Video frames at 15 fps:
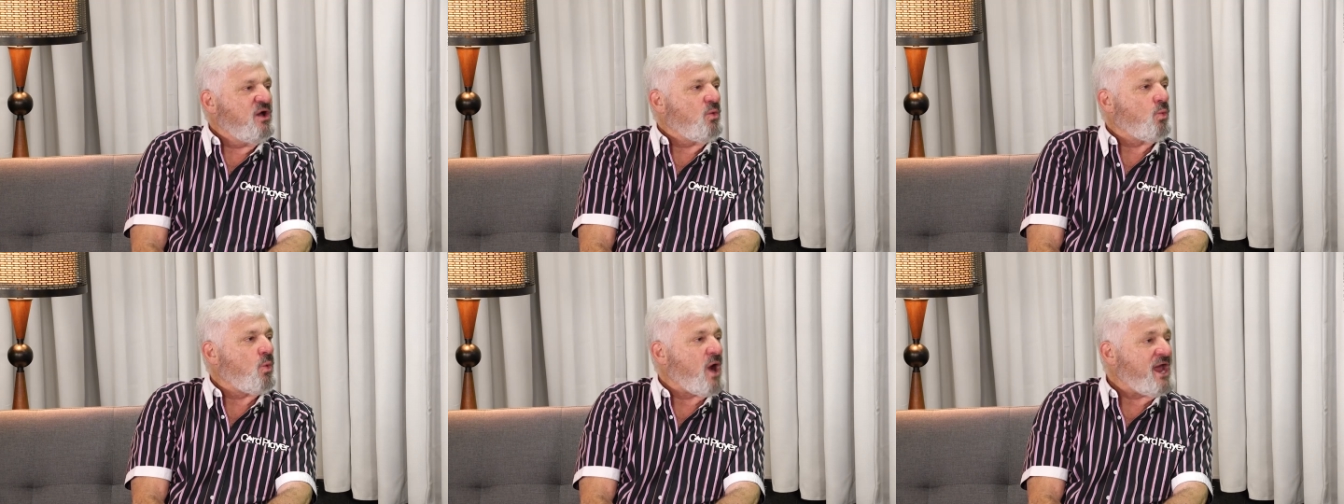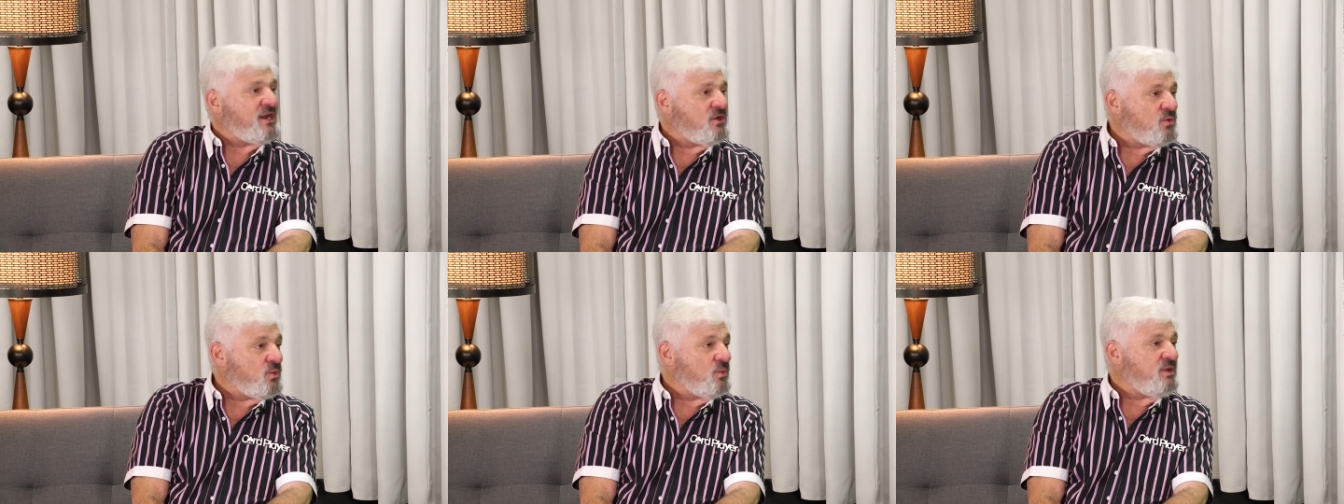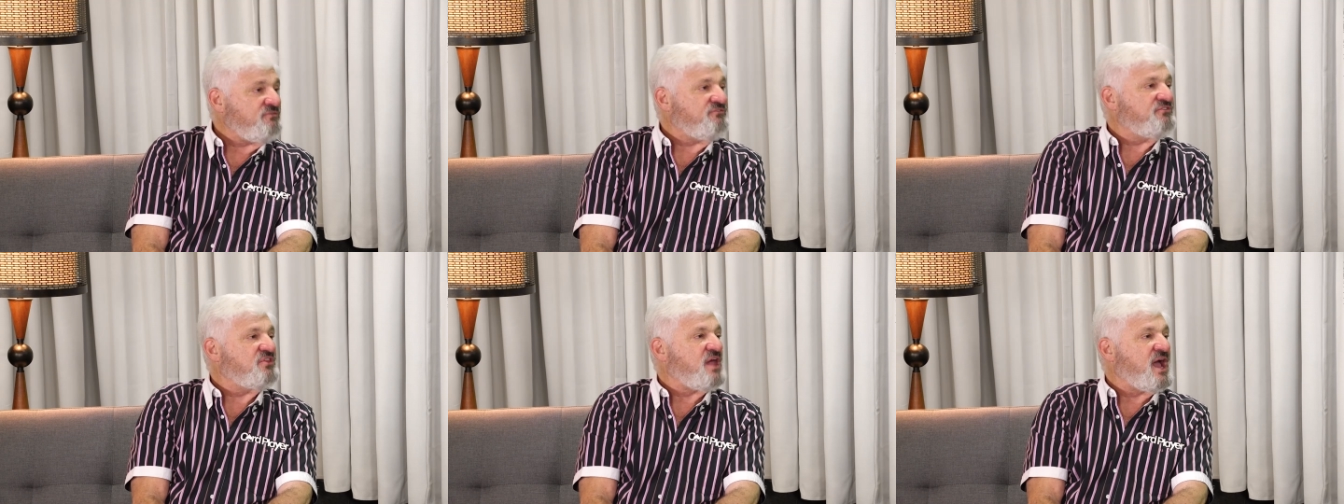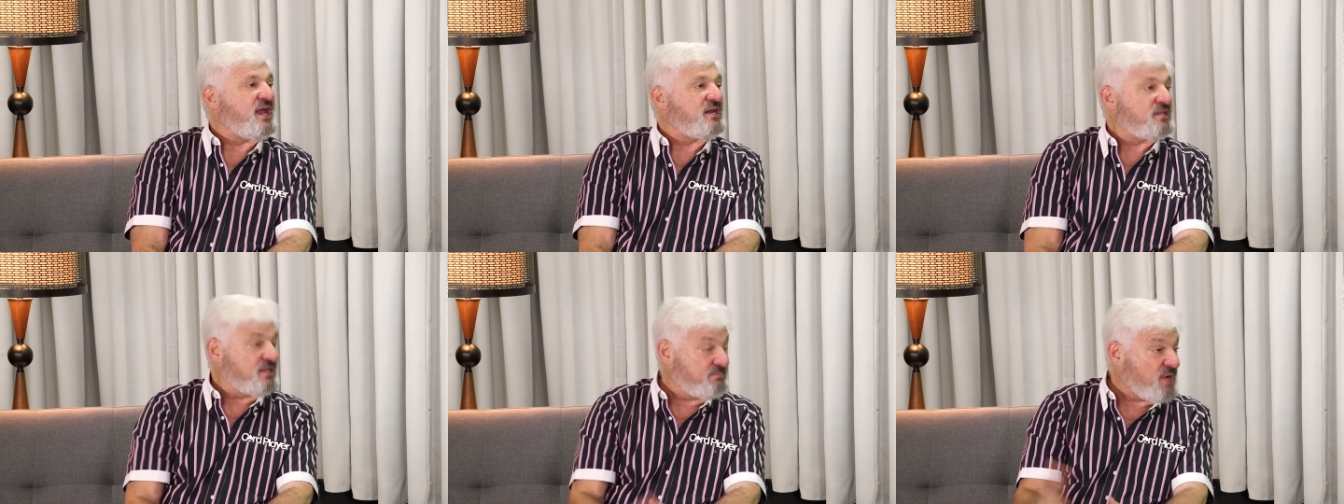why don't we
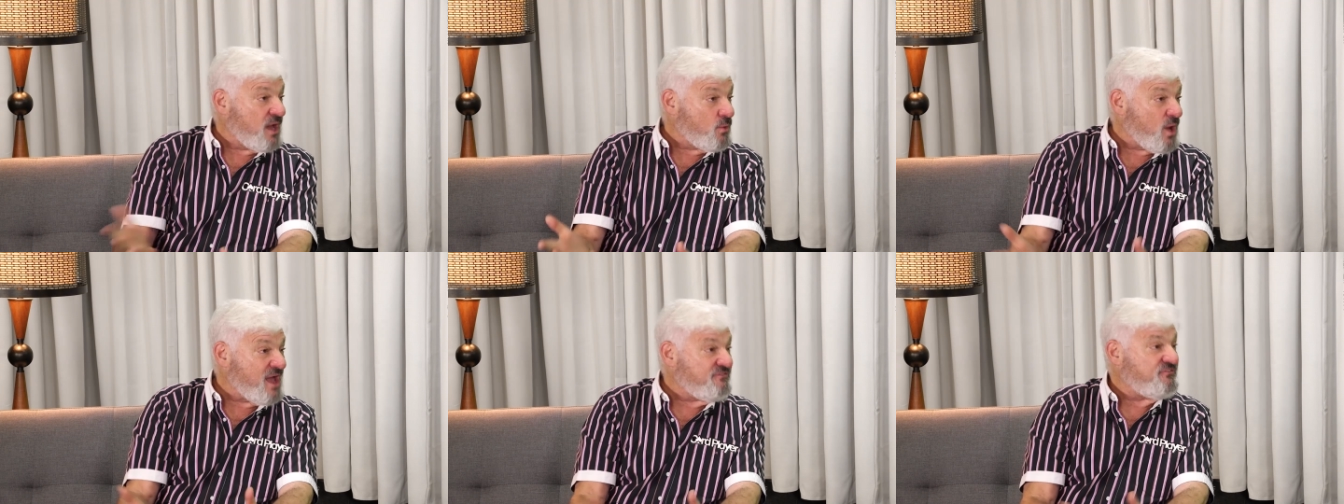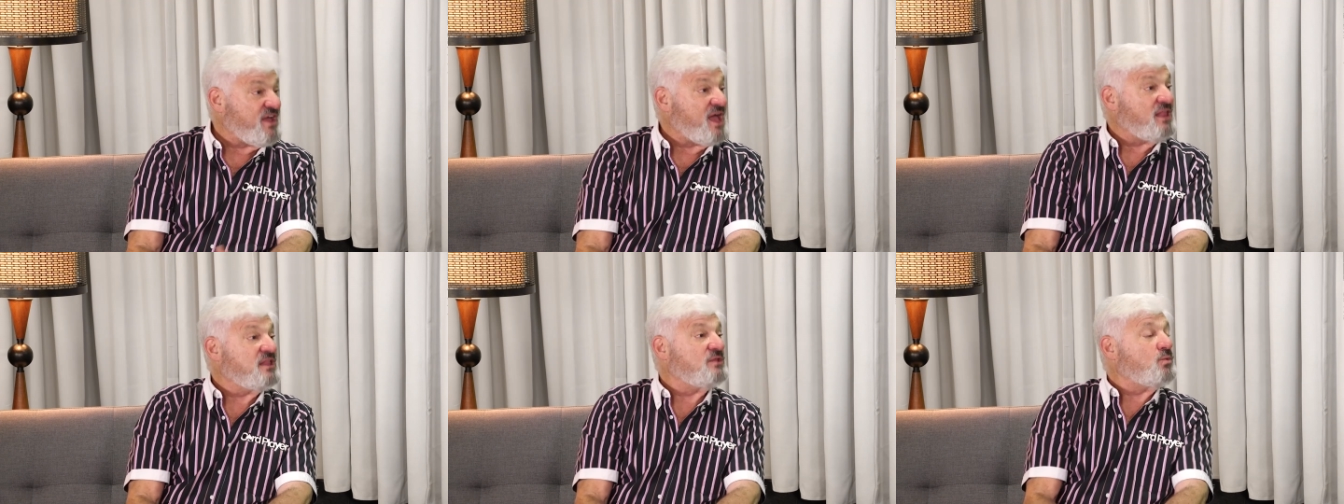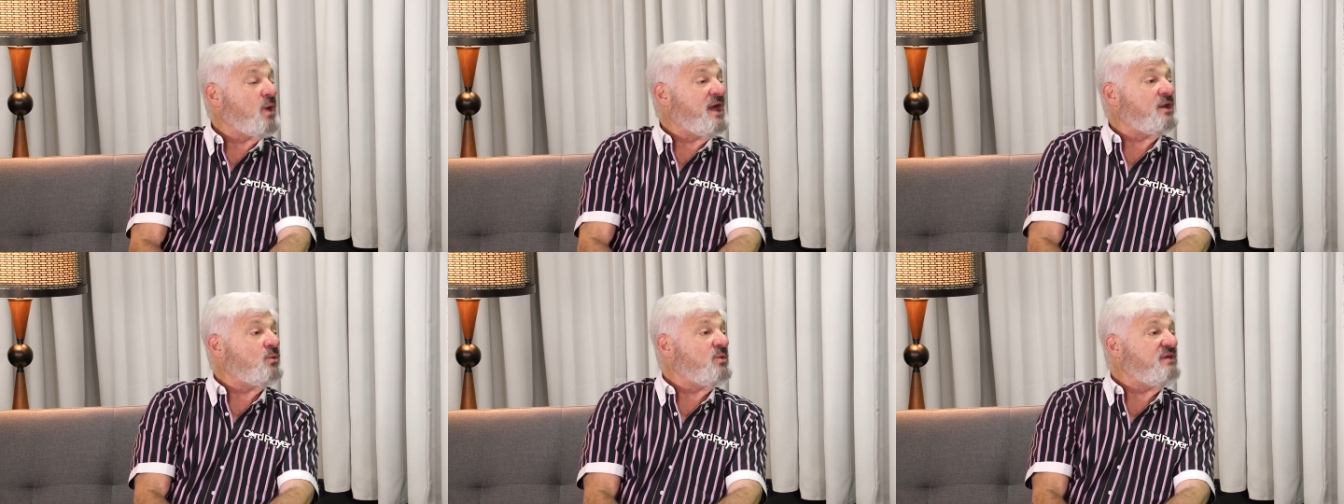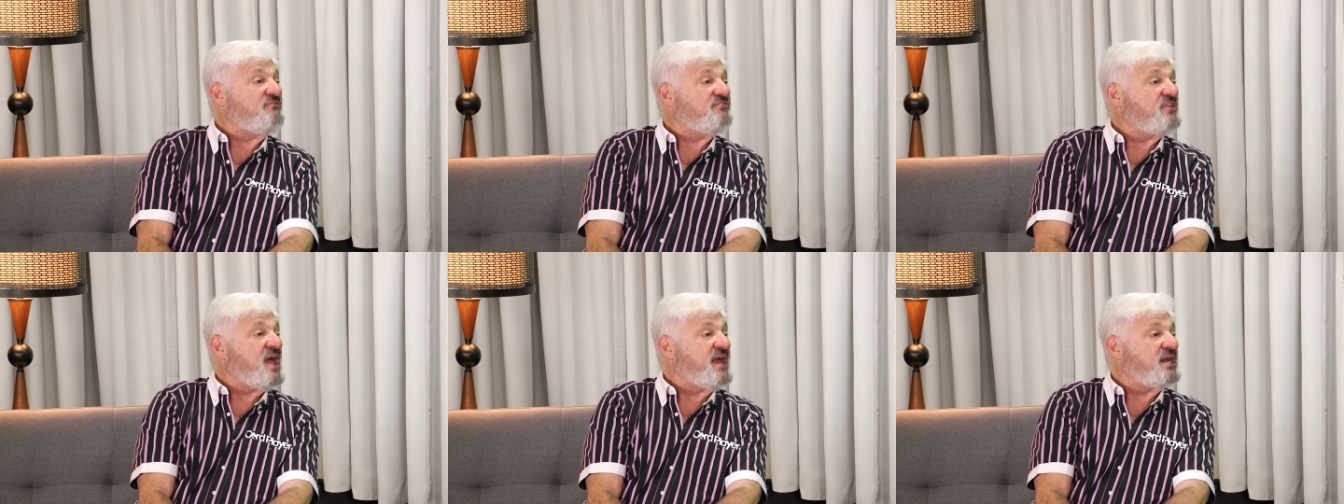fly to my wife, Allyn, why don't we
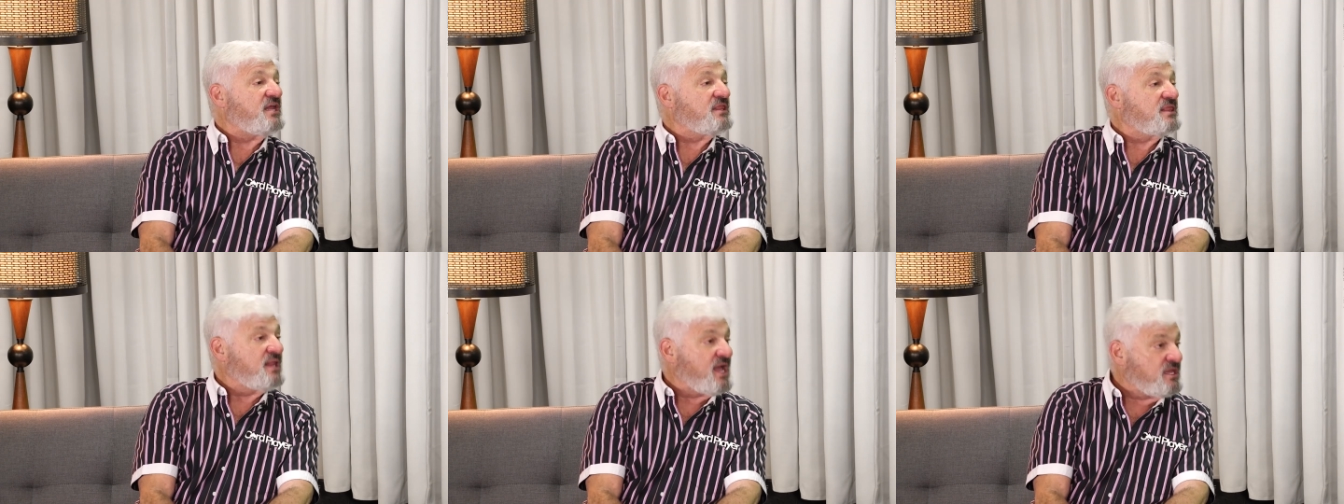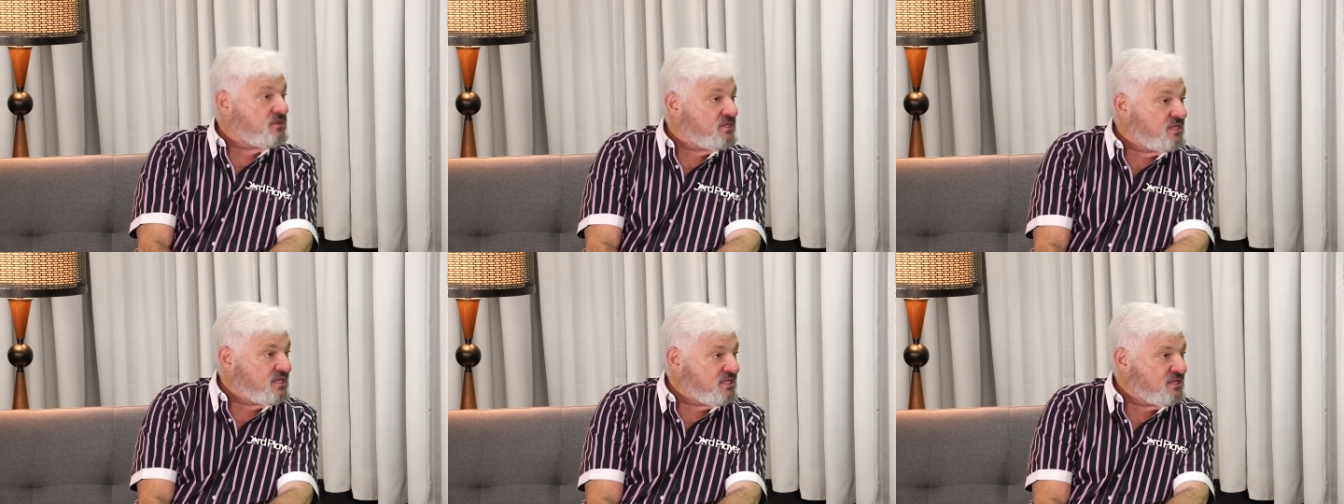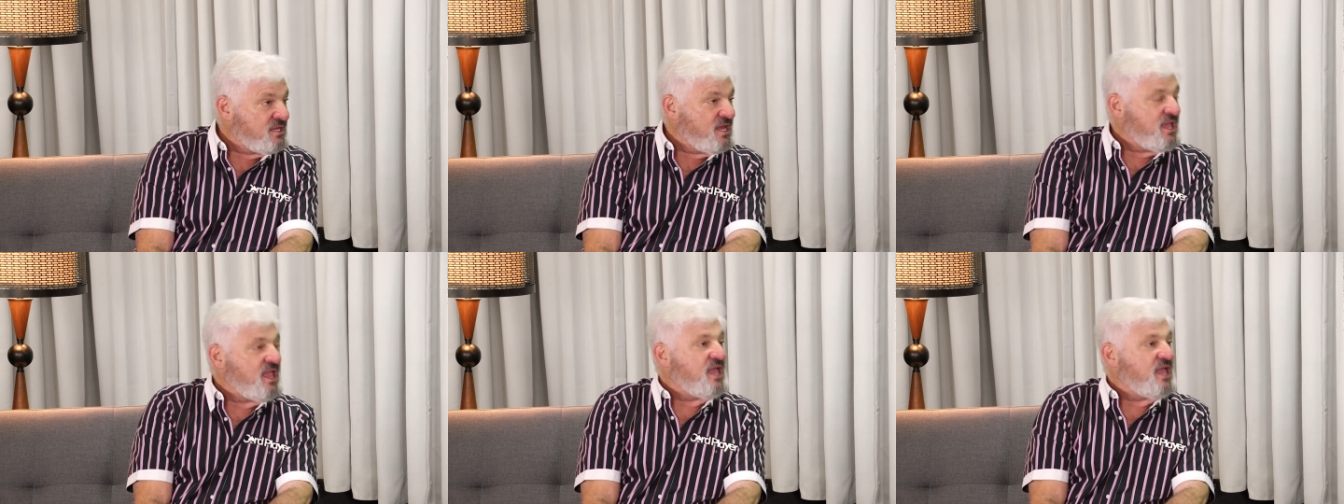fly to London